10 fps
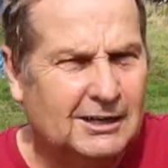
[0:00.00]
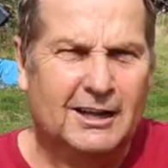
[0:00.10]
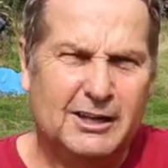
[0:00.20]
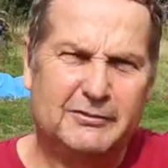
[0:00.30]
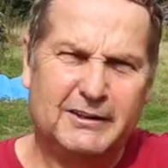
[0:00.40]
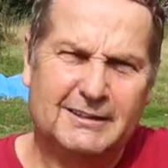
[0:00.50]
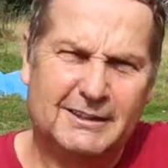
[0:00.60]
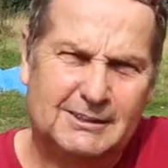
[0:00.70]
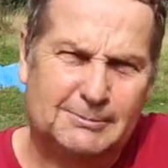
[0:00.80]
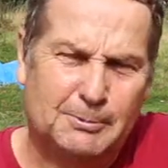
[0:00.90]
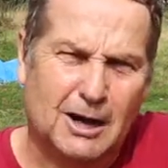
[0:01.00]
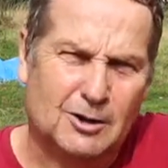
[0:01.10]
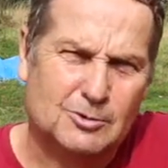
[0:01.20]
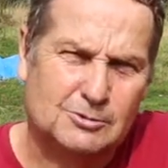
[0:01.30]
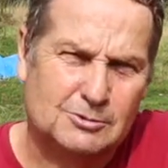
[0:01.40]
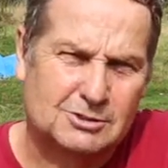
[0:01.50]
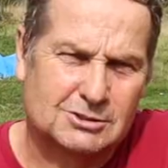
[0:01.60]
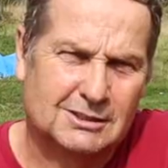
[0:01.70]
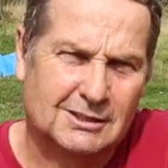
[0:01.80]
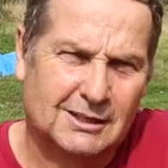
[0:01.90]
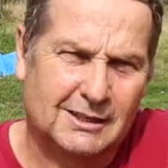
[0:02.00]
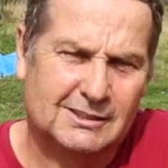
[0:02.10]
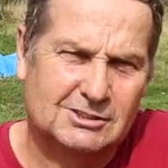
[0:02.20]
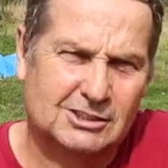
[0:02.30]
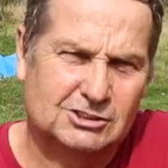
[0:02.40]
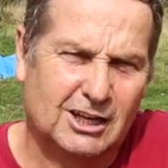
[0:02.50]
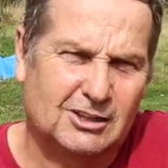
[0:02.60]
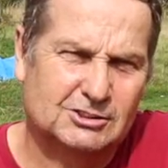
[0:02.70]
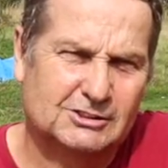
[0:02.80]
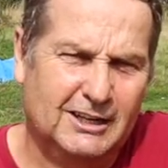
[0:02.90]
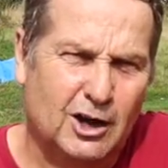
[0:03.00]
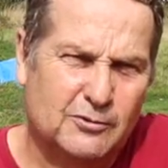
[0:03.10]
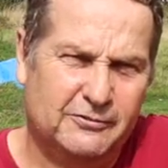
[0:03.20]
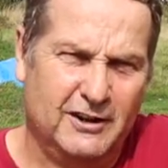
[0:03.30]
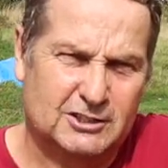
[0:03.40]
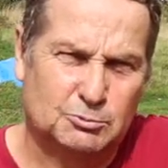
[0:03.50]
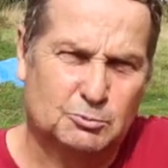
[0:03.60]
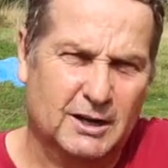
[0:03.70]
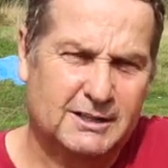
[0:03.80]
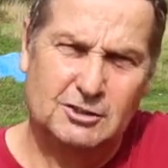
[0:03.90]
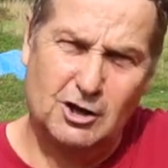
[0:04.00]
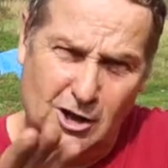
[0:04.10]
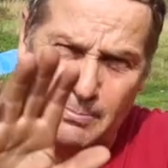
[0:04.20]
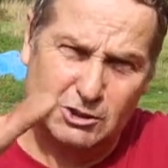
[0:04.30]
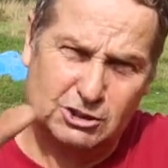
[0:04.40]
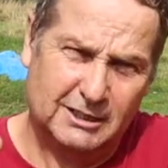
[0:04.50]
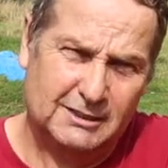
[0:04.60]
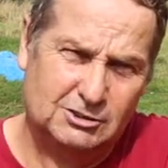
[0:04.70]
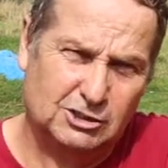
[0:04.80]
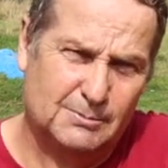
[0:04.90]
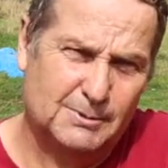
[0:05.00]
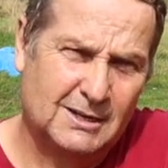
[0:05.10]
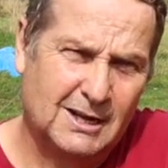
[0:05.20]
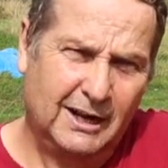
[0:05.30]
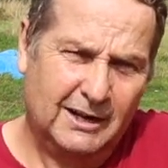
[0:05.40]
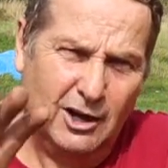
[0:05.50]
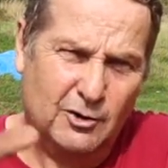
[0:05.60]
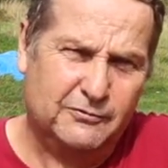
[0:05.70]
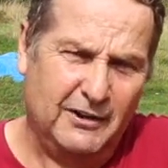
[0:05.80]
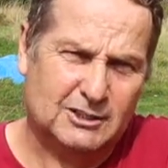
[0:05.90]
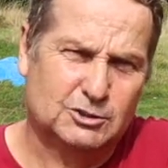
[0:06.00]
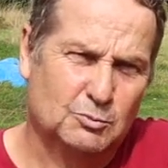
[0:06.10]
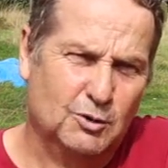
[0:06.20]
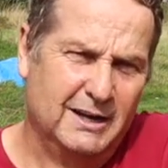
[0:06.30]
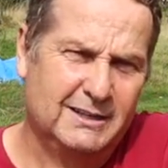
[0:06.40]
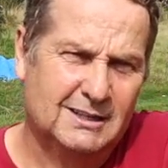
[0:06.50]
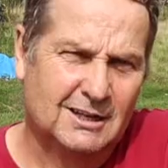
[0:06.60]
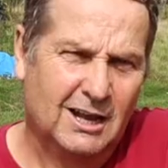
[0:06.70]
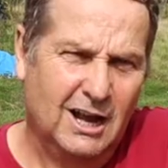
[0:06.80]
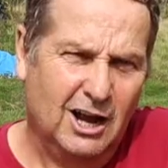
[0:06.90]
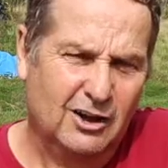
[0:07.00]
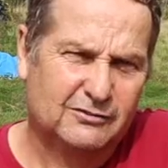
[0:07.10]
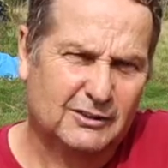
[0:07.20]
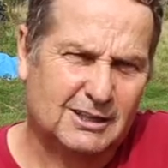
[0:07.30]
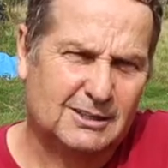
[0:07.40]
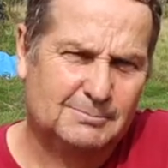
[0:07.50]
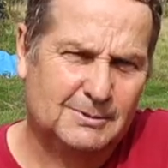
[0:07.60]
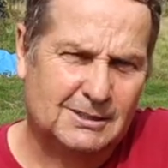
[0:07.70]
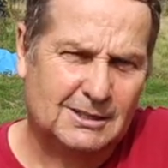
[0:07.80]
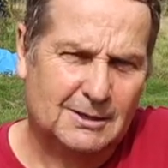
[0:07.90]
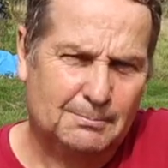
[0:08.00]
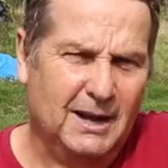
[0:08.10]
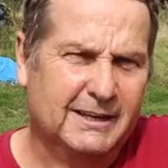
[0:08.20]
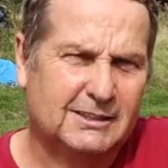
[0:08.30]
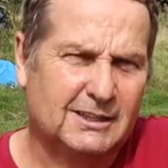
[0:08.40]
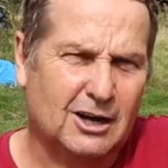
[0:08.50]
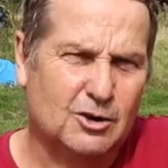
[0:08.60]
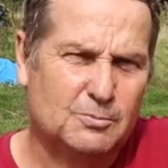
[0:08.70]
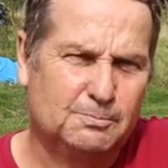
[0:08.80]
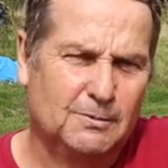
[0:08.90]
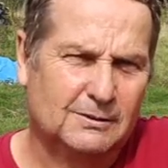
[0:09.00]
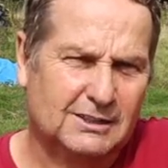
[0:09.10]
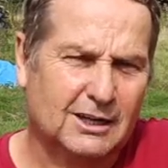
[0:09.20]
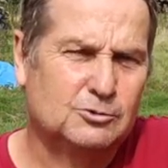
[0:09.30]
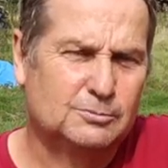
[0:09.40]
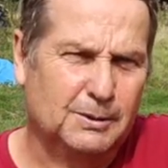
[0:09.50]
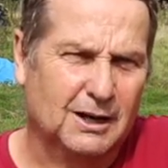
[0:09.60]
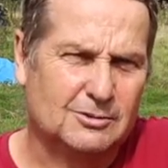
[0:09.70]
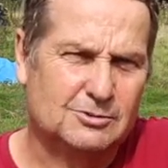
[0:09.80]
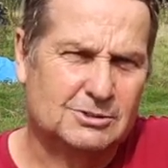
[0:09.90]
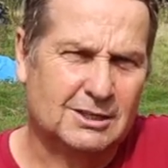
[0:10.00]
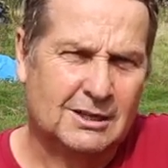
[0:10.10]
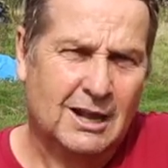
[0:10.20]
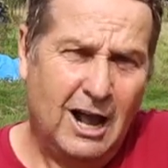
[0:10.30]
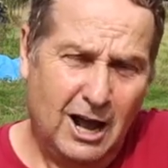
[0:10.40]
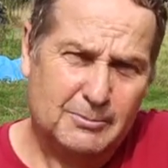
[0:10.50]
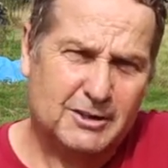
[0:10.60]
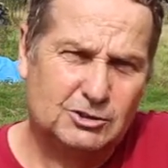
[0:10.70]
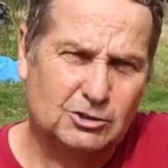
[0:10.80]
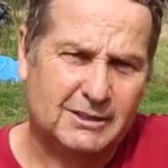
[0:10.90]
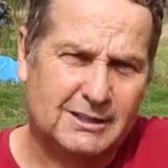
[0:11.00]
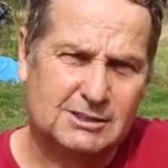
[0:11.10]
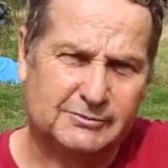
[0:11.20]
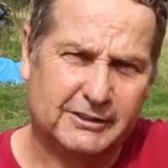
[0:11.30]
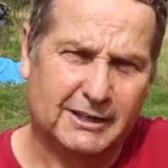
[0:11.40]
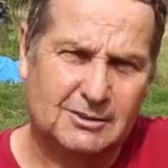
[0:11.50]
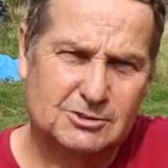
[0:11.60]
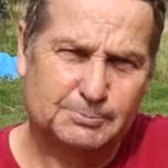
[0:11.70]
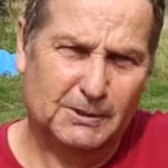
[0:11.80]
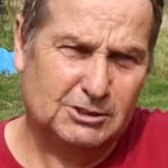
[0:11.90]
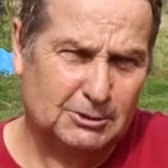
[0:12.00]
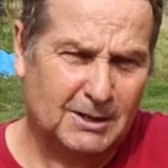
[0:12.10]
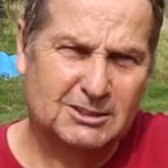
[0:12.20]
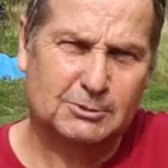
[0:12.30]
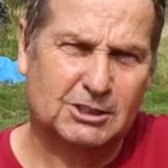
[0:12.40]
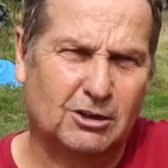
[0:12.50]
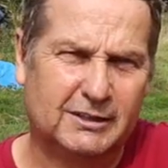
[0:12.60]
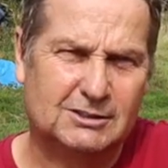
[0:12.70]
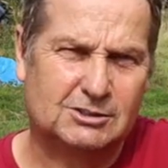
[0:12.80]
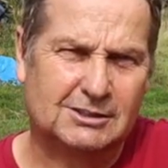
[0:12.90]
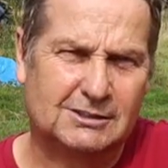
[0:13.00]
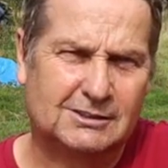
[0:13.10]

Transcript: Cleaving the poles. And he's going to show us the old fashioned way, not a machine job, an old fashioned way of making the old poles. I hope you enjoy these videos, especially the ones with Colin's